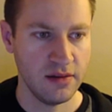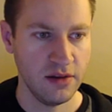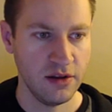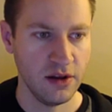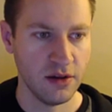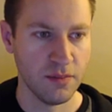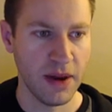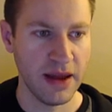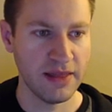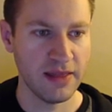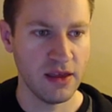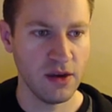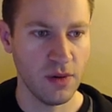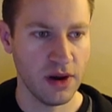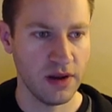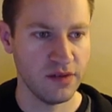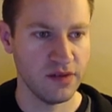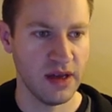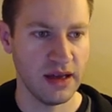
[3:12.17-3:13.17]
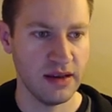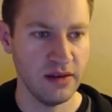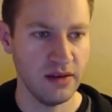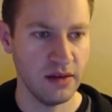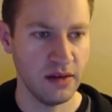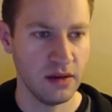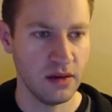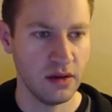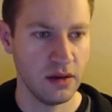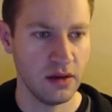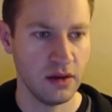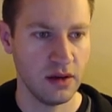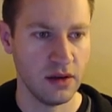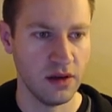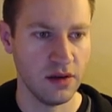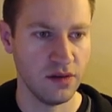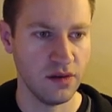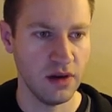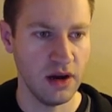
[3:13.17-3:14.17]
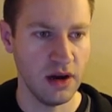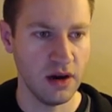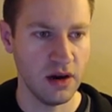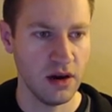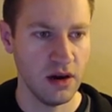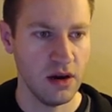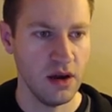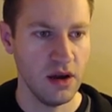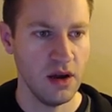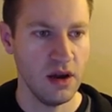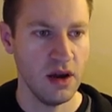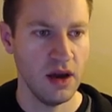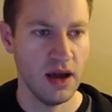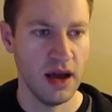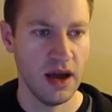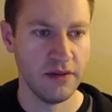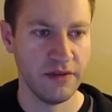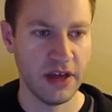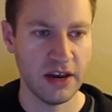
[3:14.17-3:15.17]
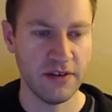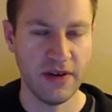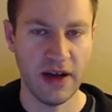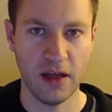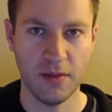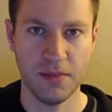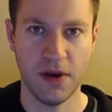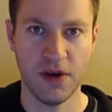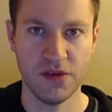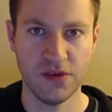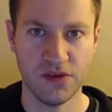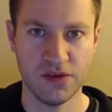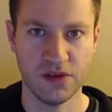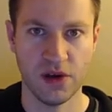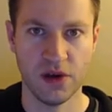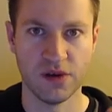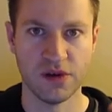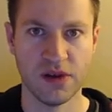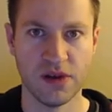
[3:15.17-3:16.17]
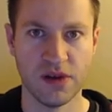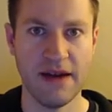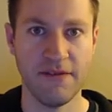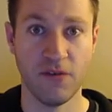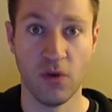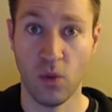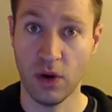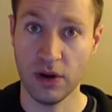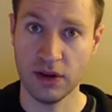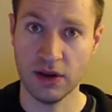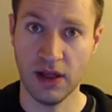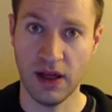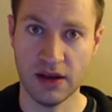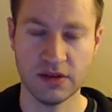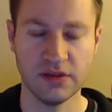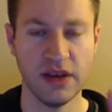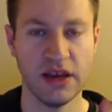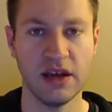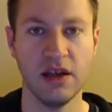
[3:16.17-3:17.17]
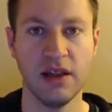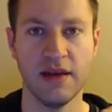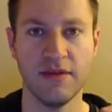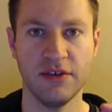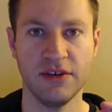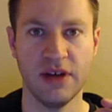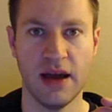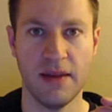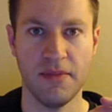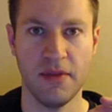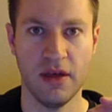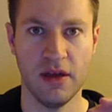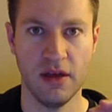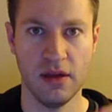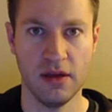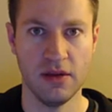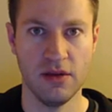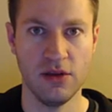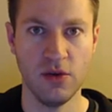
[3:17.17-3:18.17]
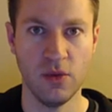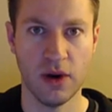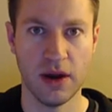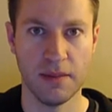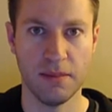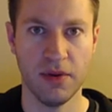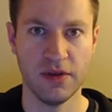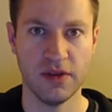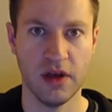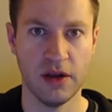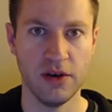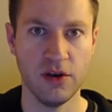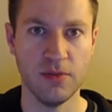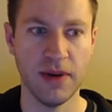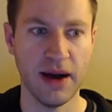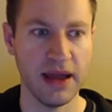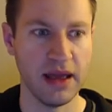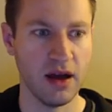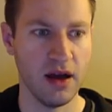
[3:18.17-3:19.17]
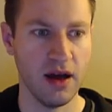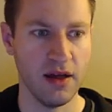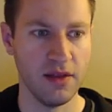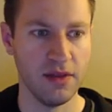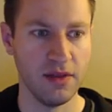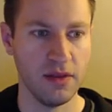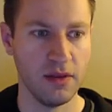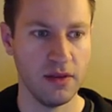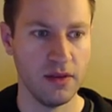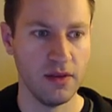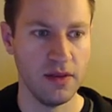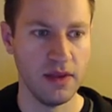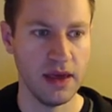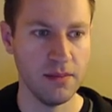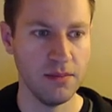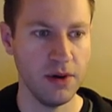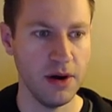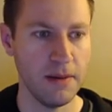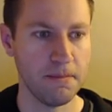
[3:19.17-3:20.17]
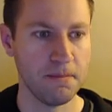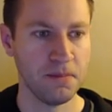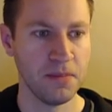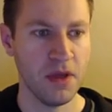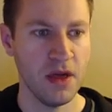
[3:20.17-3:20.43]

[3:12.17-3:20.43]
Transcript: your byte that you want to send is here. Uh, data valid pulse goes high for one clock cycle every time the, you want to put a new byte on the input.